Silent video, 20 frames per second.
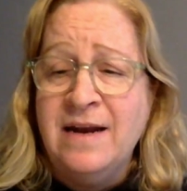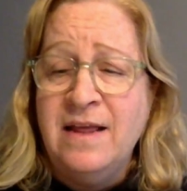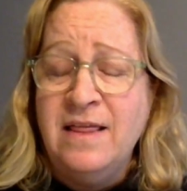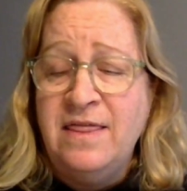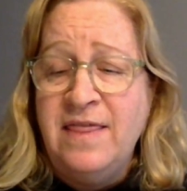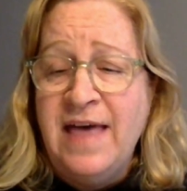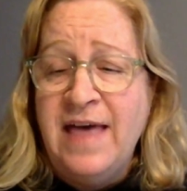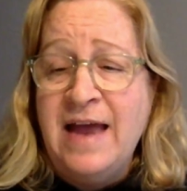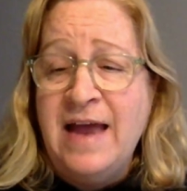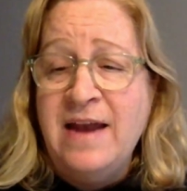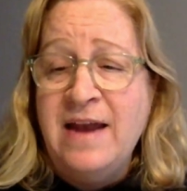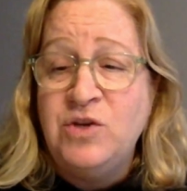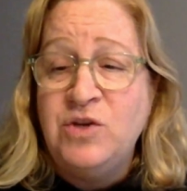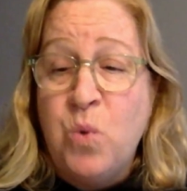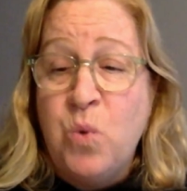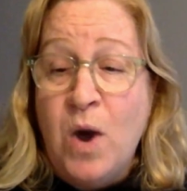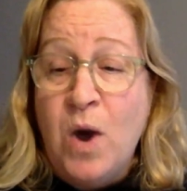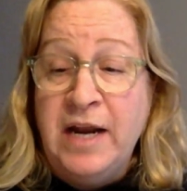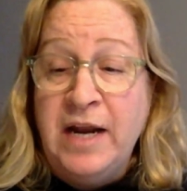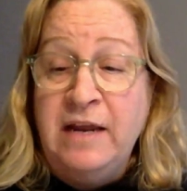that
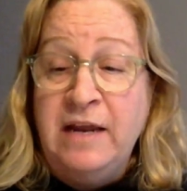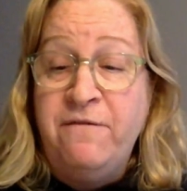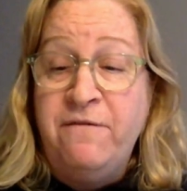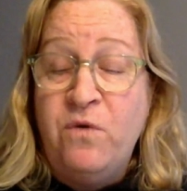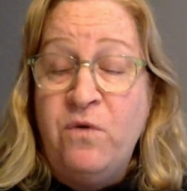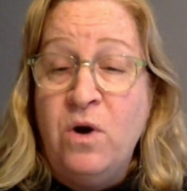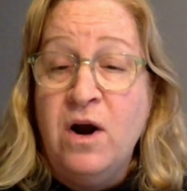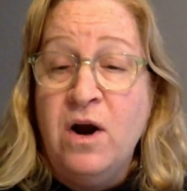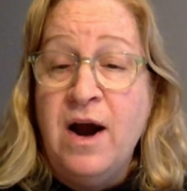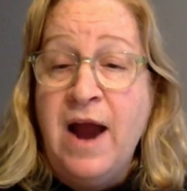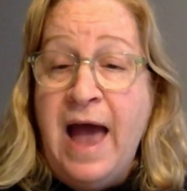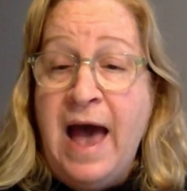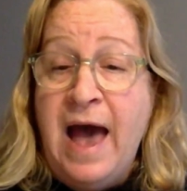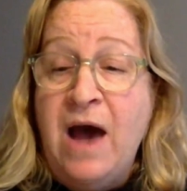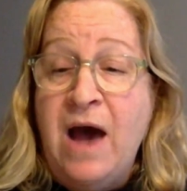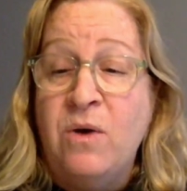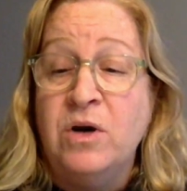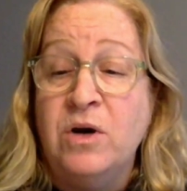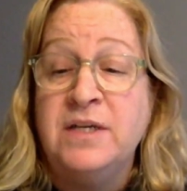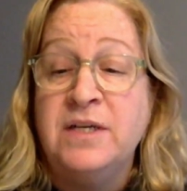
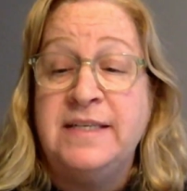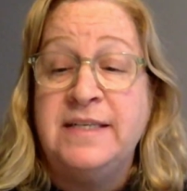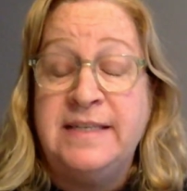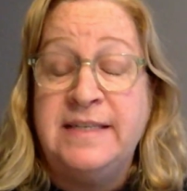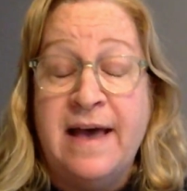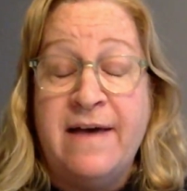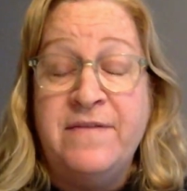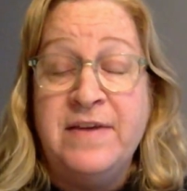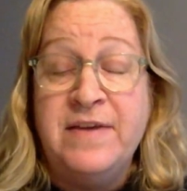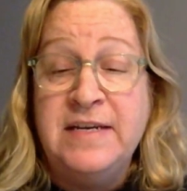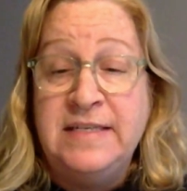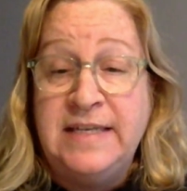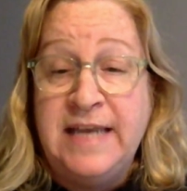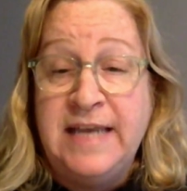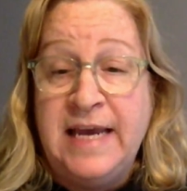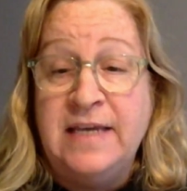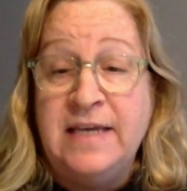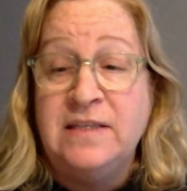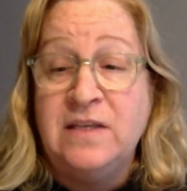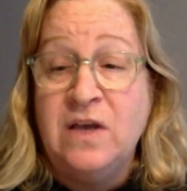24-hour, 7
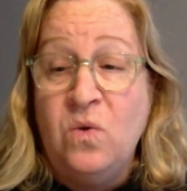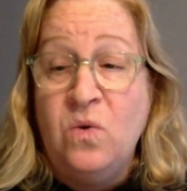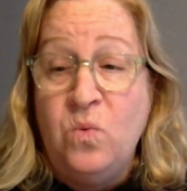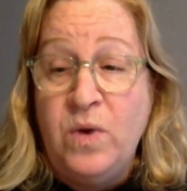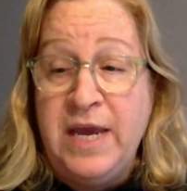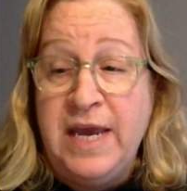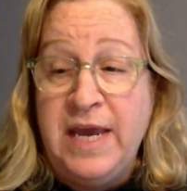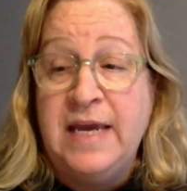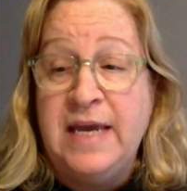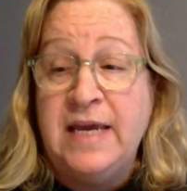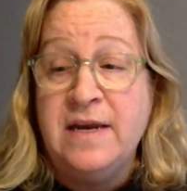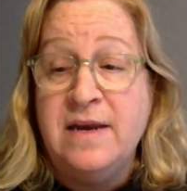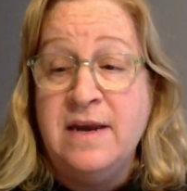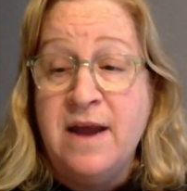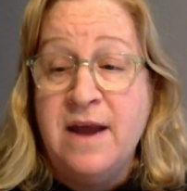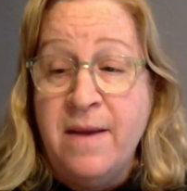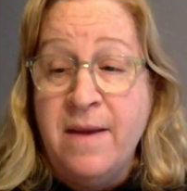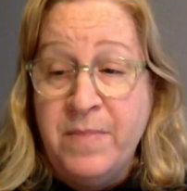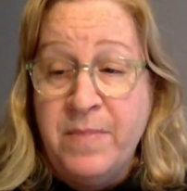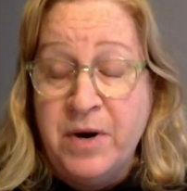days a week
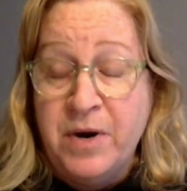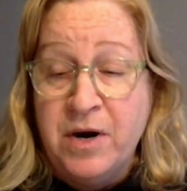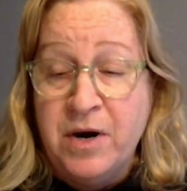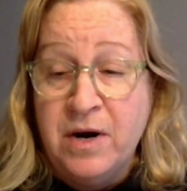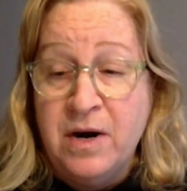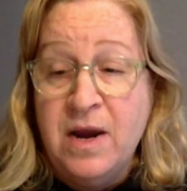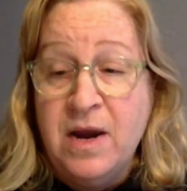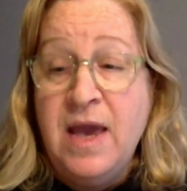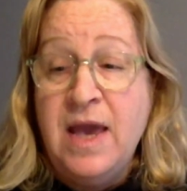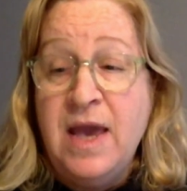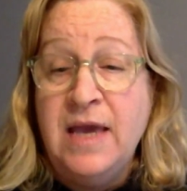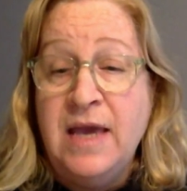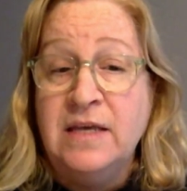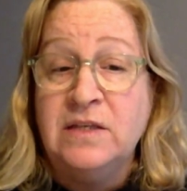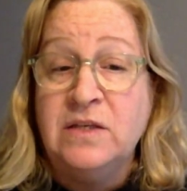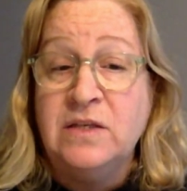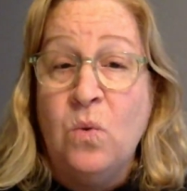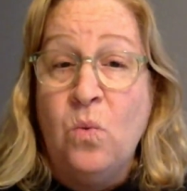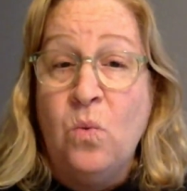number is